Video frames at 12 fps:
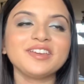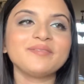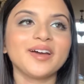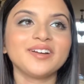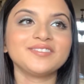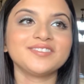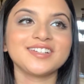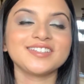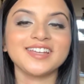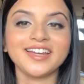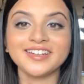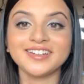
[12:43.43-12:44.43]
amount of
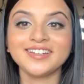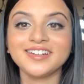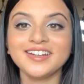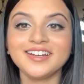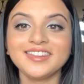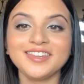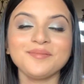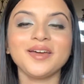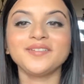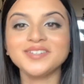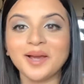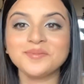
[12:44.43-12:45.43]

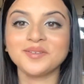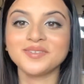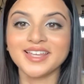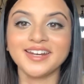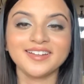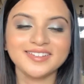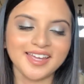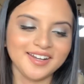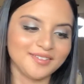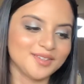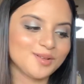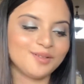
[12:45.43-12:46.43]
times I've said excited in
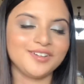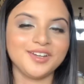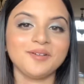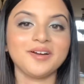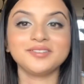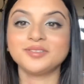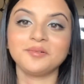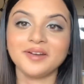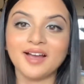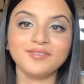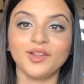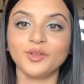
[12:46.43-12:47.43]
this whole video. I don't
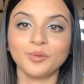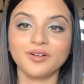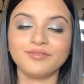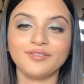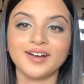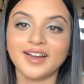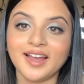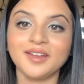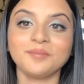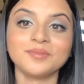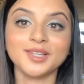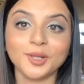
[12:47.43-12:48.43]
have another word for it. I
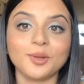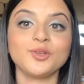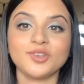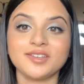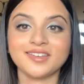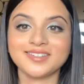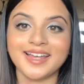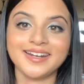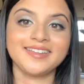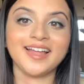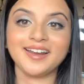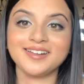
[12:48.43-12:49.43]
am literally just excited.
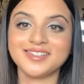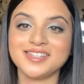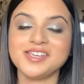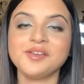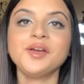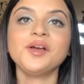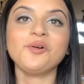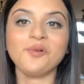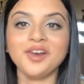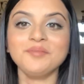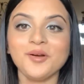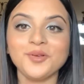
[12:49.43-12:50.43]
That is the
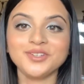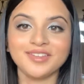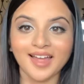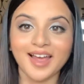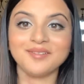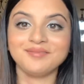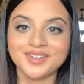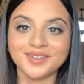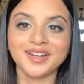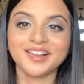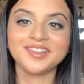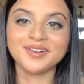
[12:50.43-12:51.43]
one emotion that I'm
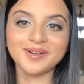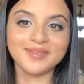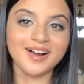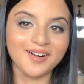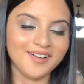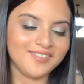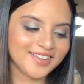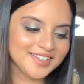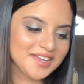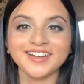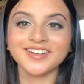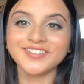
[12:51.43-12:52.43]
feeling throughout all of this.
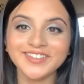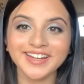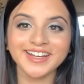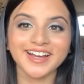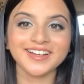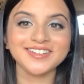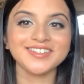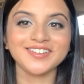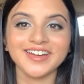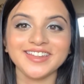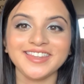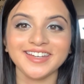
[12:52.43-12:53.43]
Okay guys, so
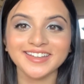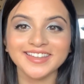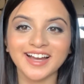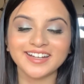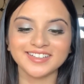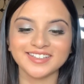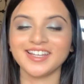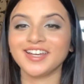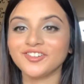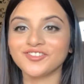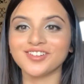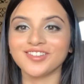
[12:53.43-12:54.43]
I think that is
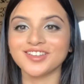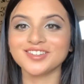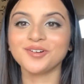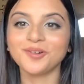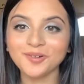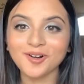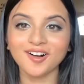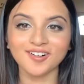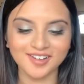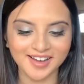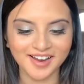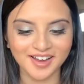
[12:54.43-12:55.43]
it for this whole haul.
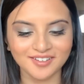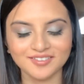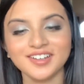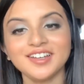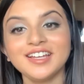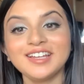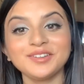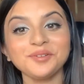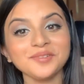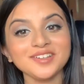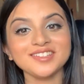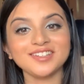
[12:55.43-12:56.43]
I have so
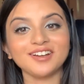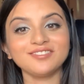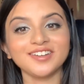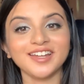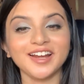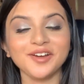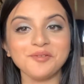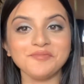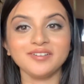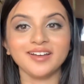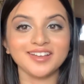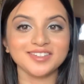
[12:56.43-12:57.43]
much stuff, and I hope you
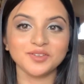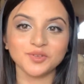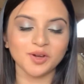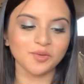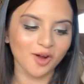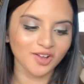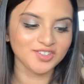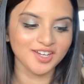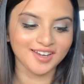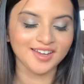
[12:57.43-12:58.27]
guys enjoyed watching.